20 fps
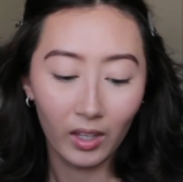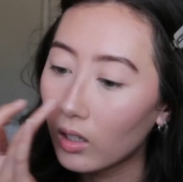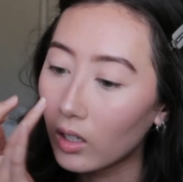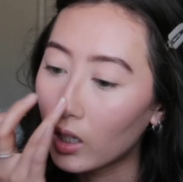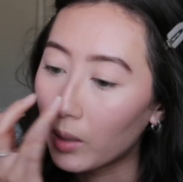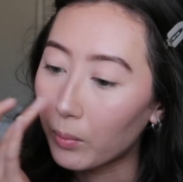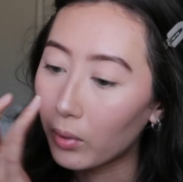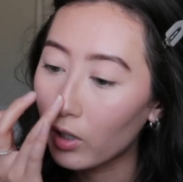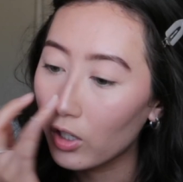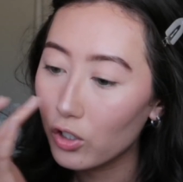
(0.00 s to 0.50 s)

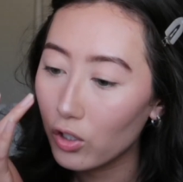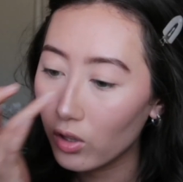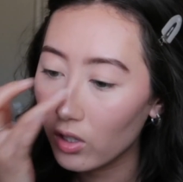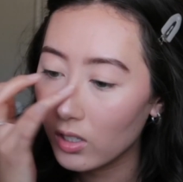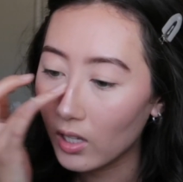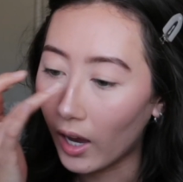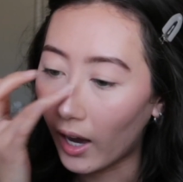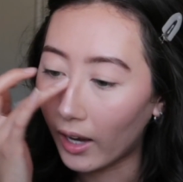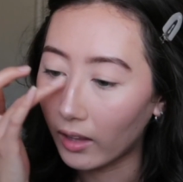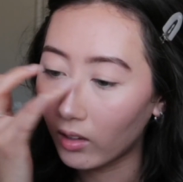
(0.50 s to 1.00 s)
And I'm pretty sure
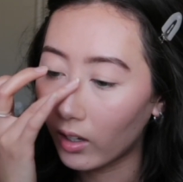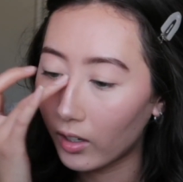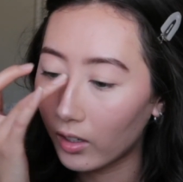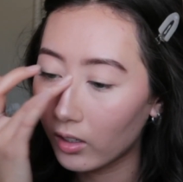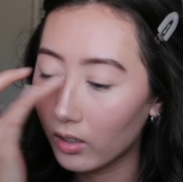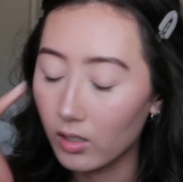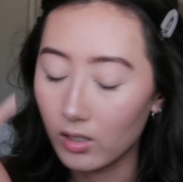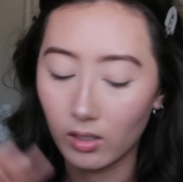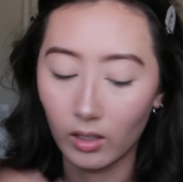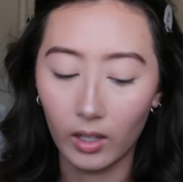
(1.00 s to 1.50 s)
this
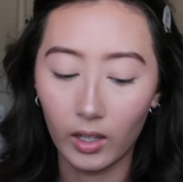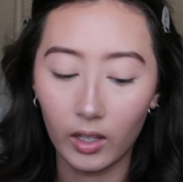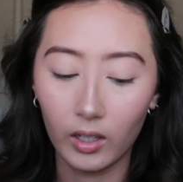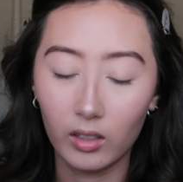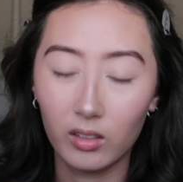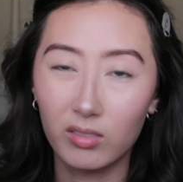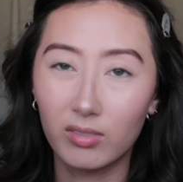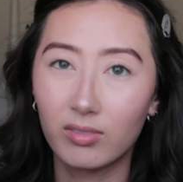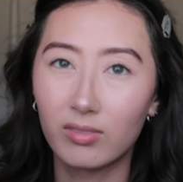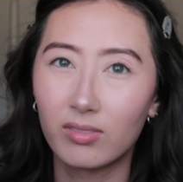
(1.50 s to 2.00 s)
highlighter is
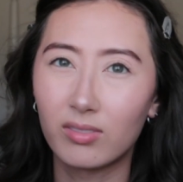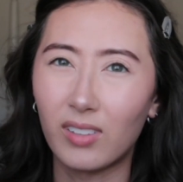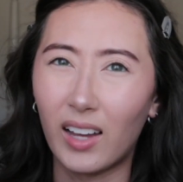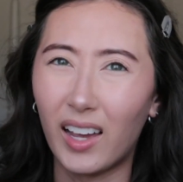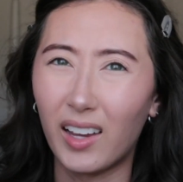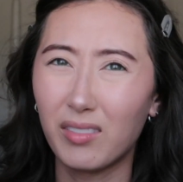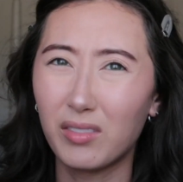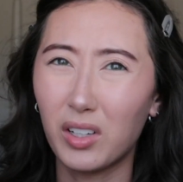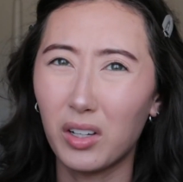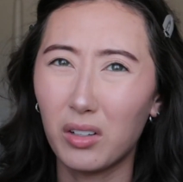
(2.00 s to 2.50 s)
like
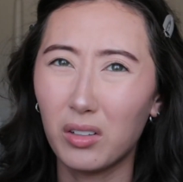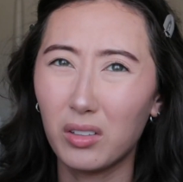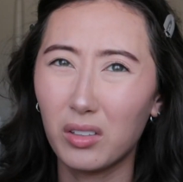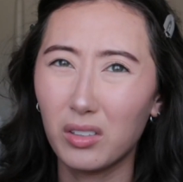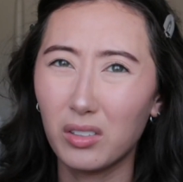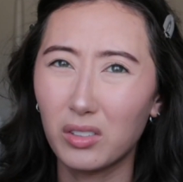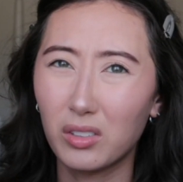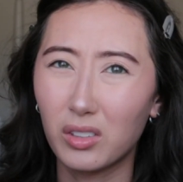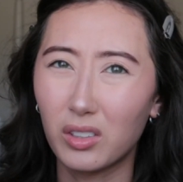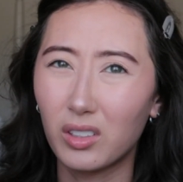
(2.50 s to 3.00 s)
$5
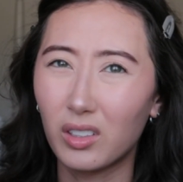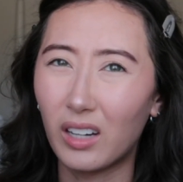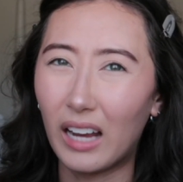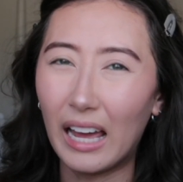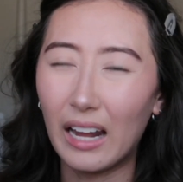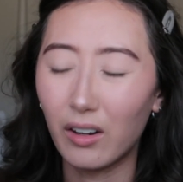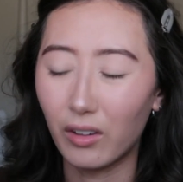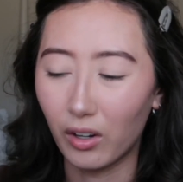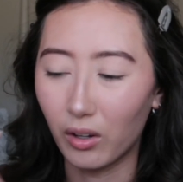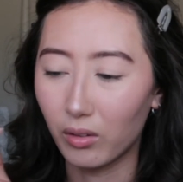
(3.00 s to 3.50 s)
or
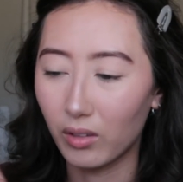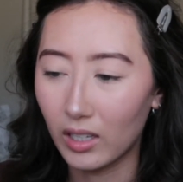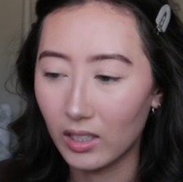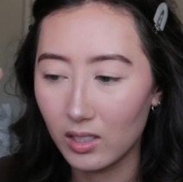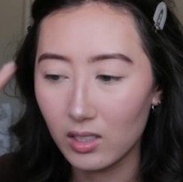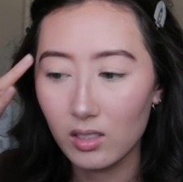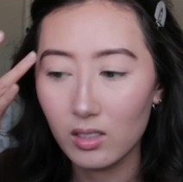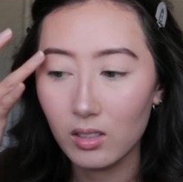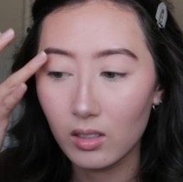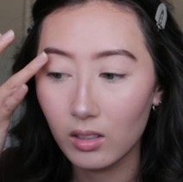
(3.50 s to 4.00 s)
I don't know.
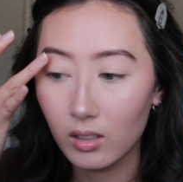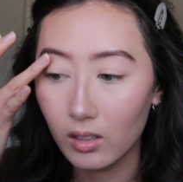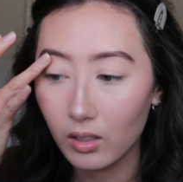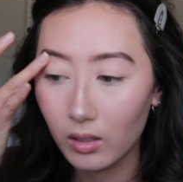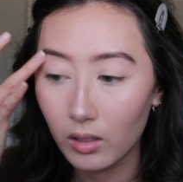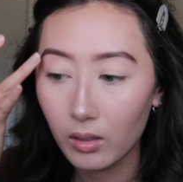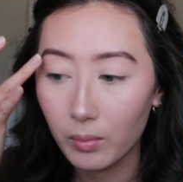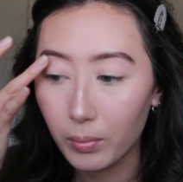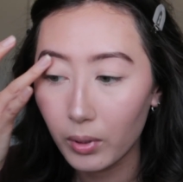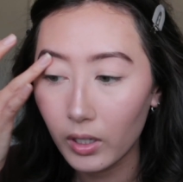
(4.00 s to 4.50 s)
It's
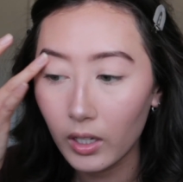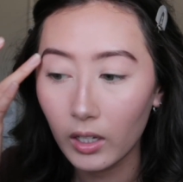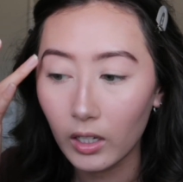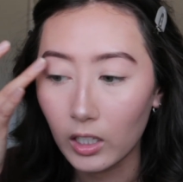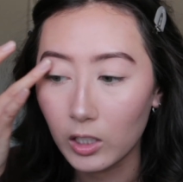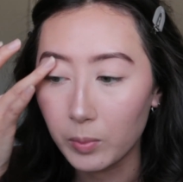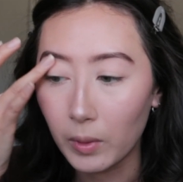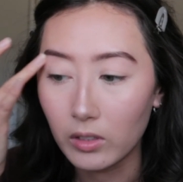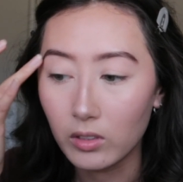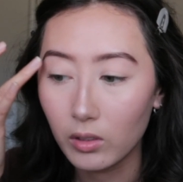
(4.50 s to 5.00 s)
pretty
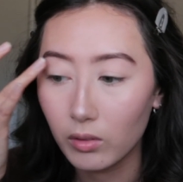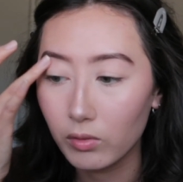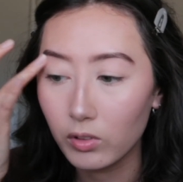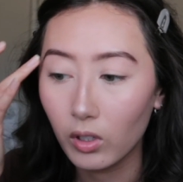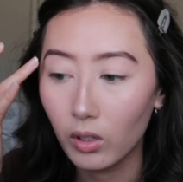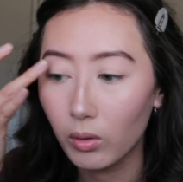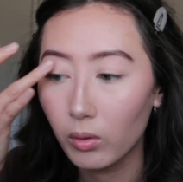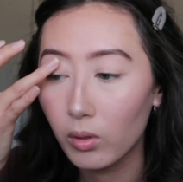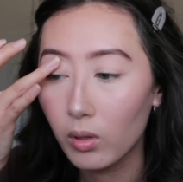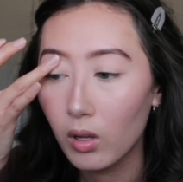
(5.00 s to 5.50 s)
inexpensive,
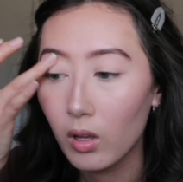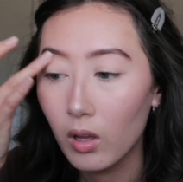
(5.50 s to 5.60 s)
so